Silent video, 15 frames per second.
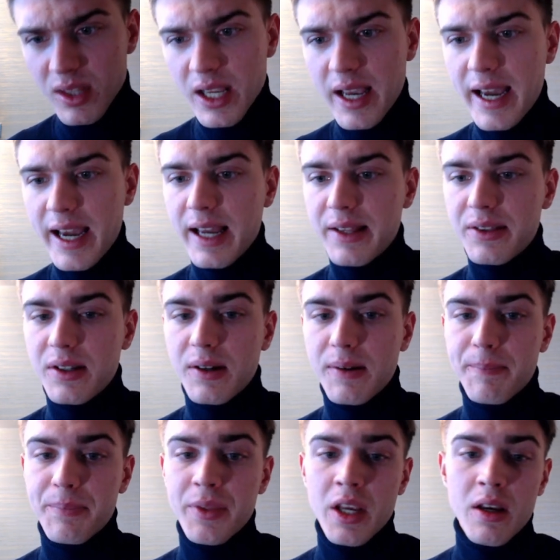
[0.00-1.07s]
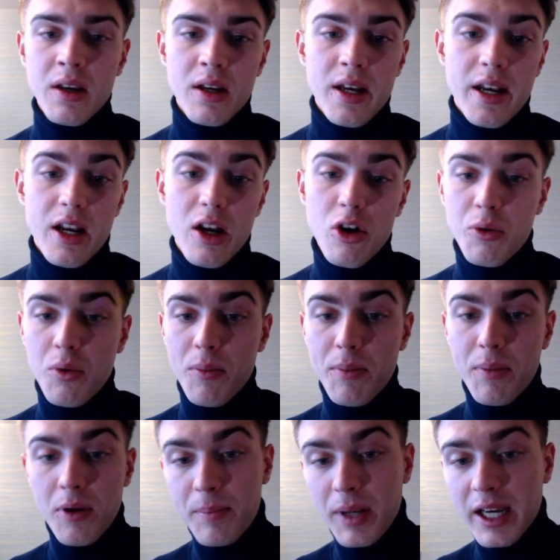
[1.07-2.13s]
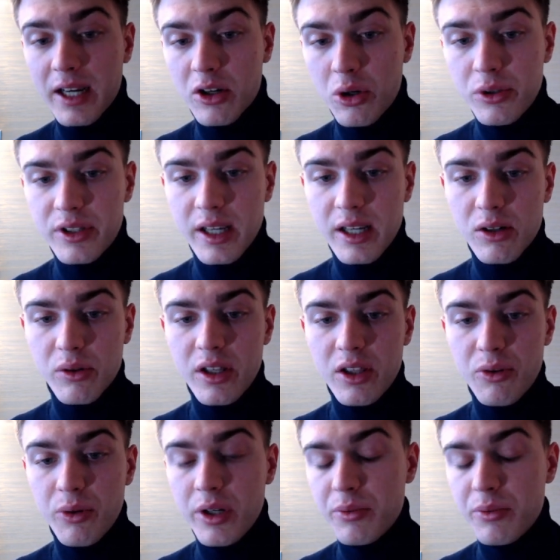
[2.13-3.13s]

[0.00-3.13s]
And now black could take on e3,